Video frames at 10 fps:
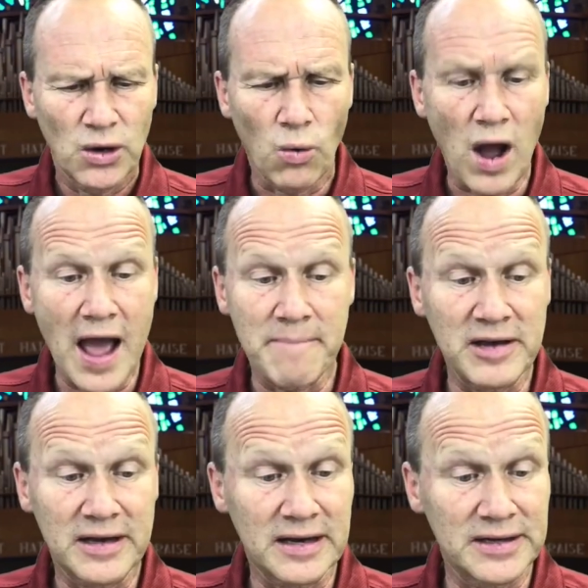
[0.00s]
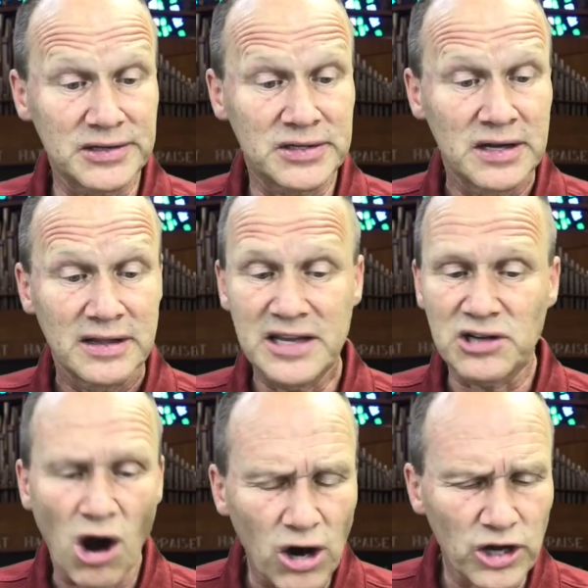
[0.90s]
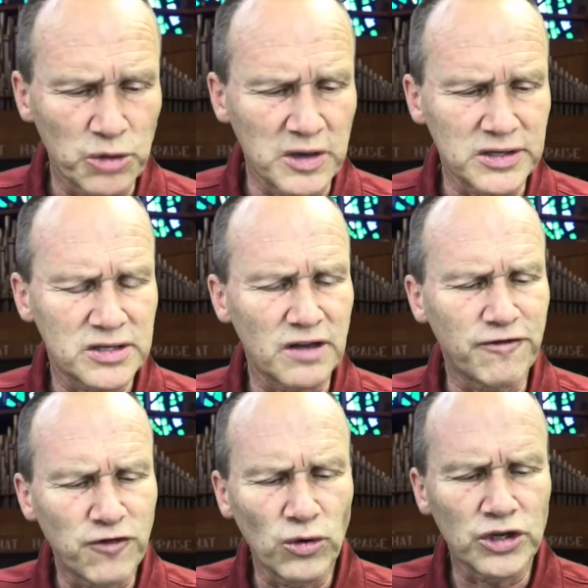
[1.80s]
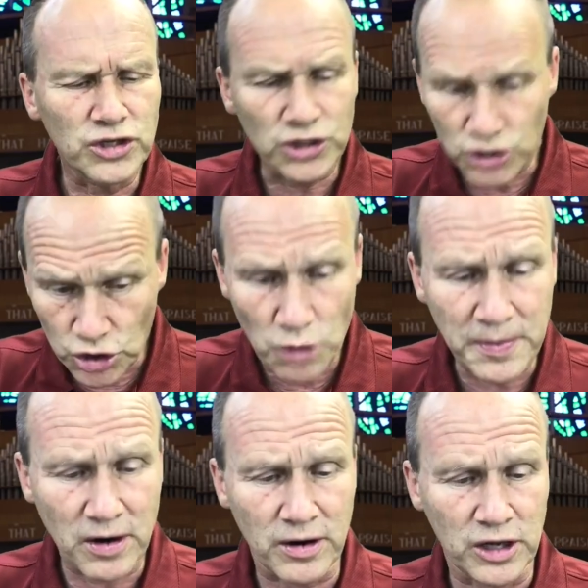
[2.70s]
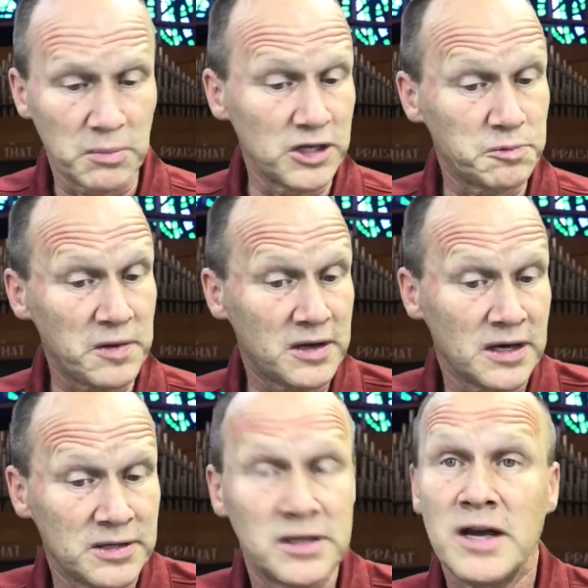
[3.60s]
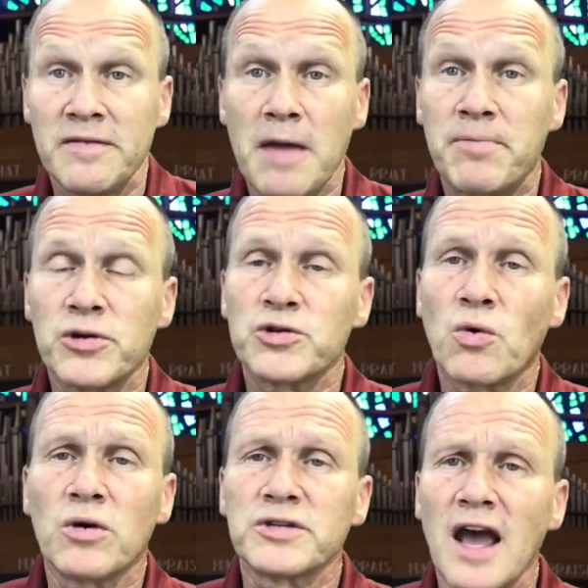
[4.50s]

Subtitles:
Why? Because these arguments, the foolish and stupid arguments, because they produce quarrels.